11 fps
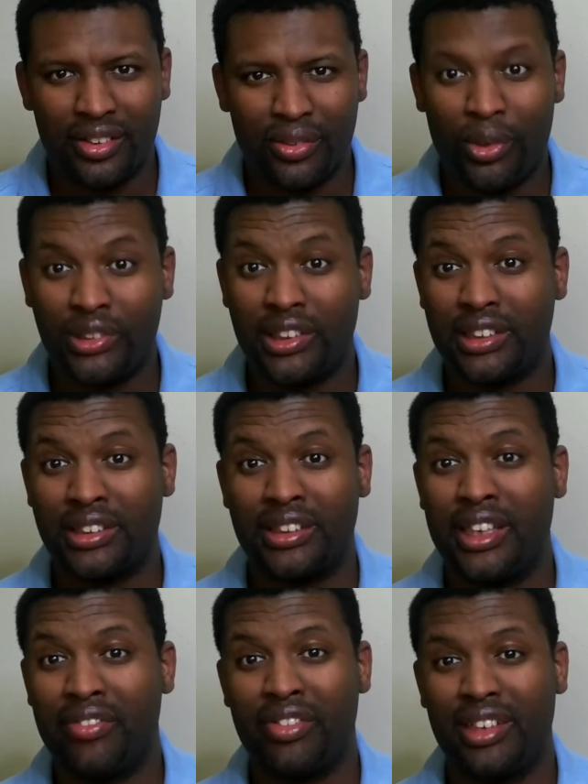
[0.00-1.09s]
which is
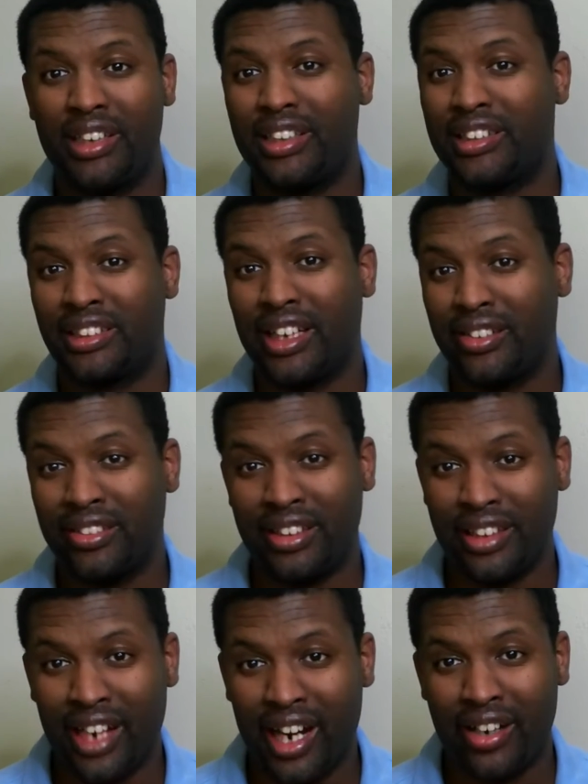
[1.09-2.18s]
Living in the State of
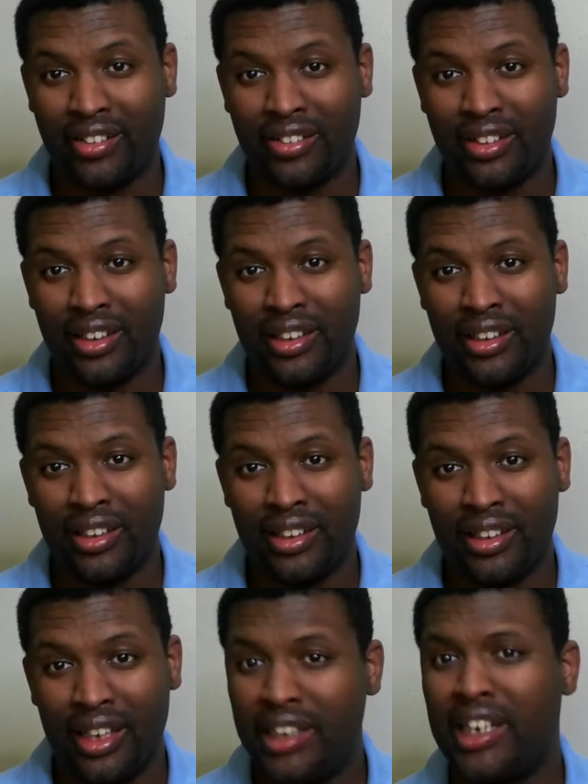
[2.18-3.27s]
Denial.
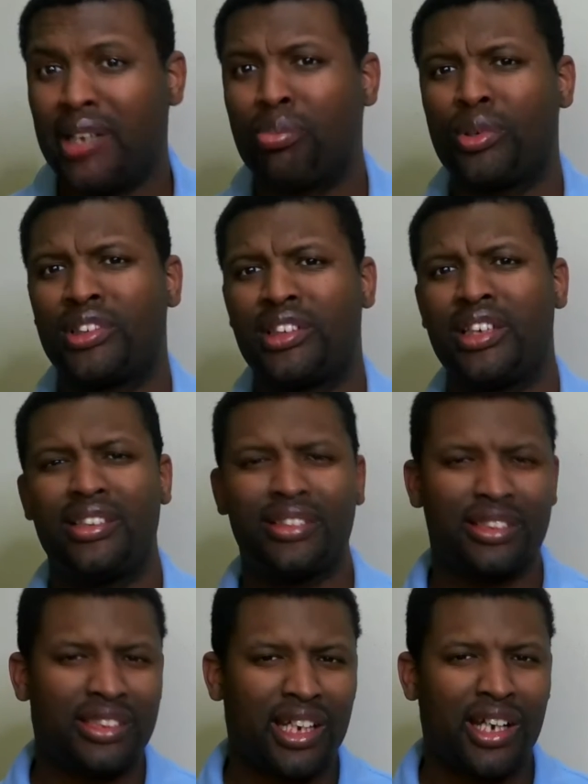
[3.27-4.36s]
He then proceeded
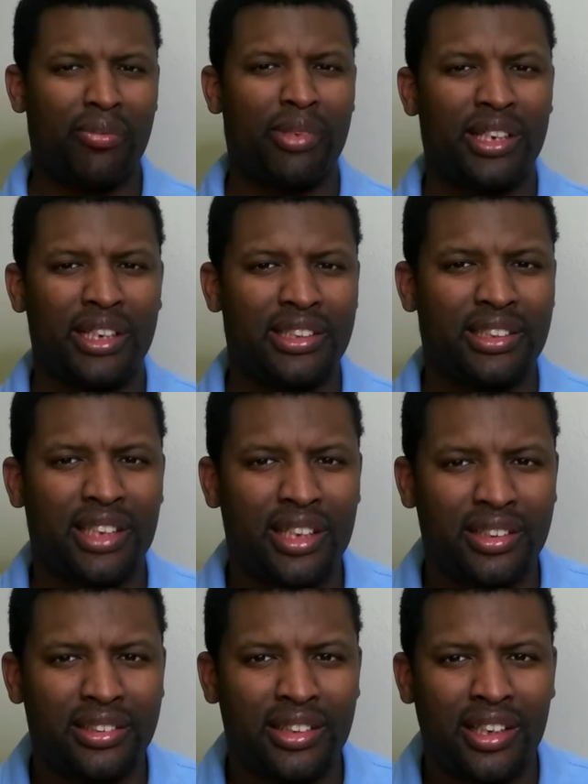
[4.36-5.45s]
to tell me, he
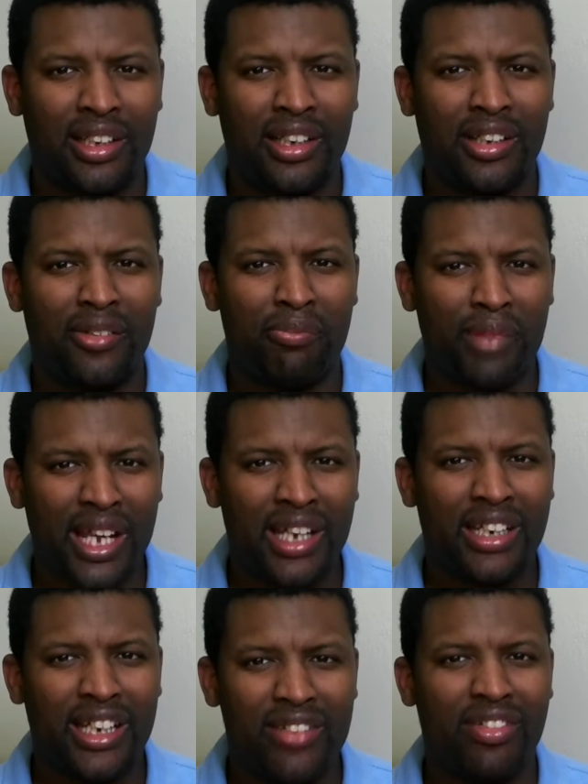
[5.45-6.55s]
says,
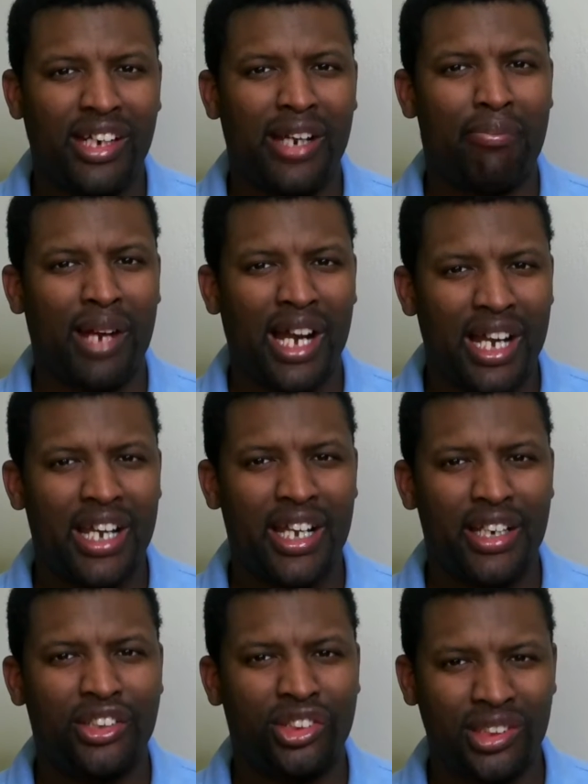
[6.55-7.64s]
man, even at my
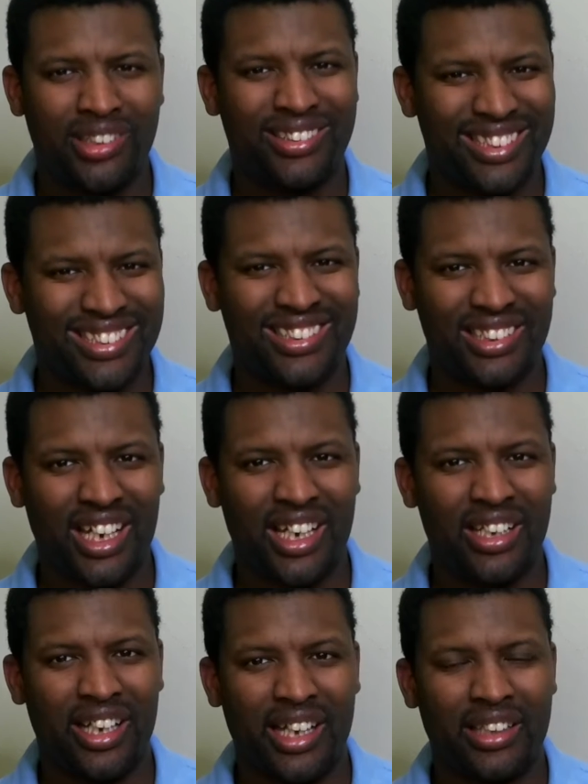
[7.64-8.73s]
age till this
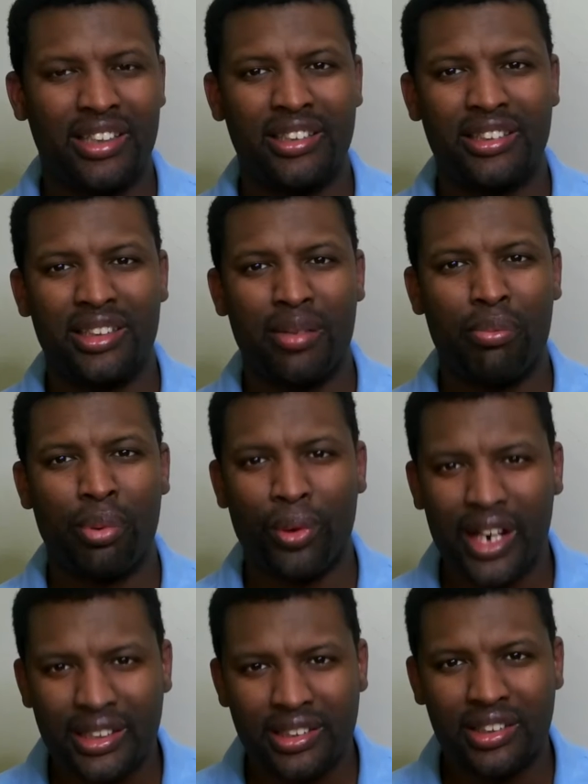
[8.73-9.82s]
day, at this
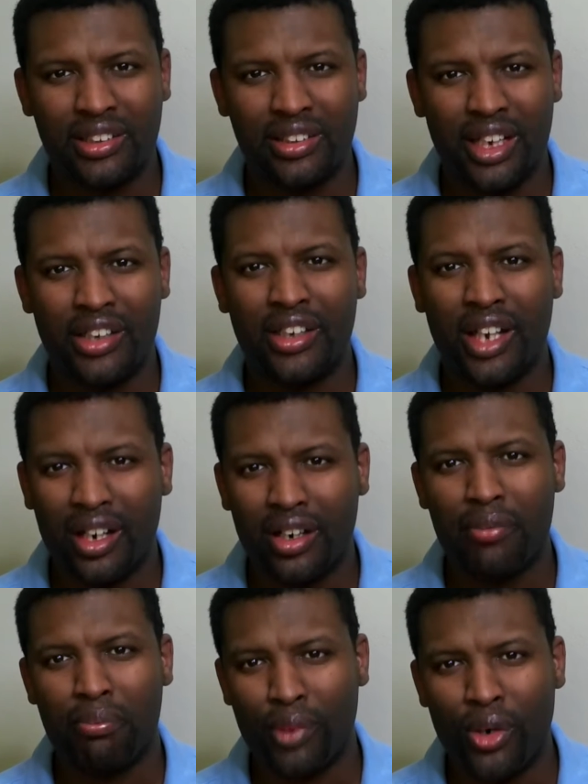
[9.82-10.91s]
present and
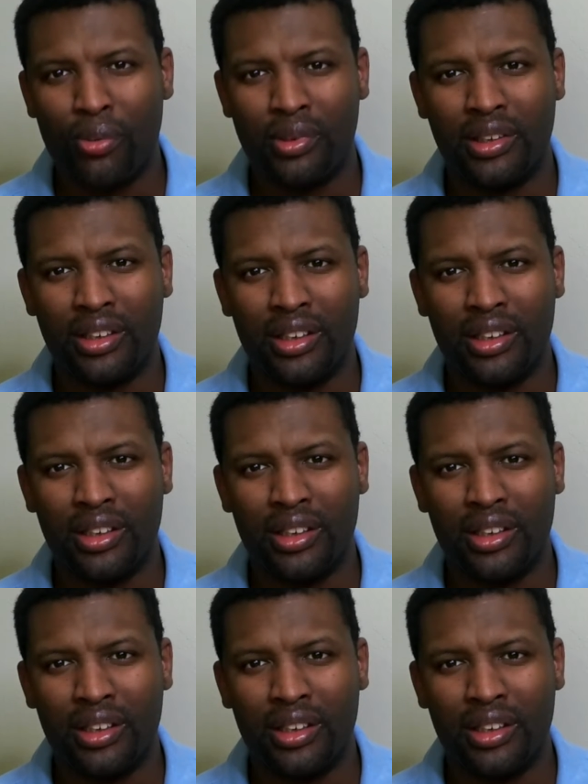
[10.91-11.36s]
current moment,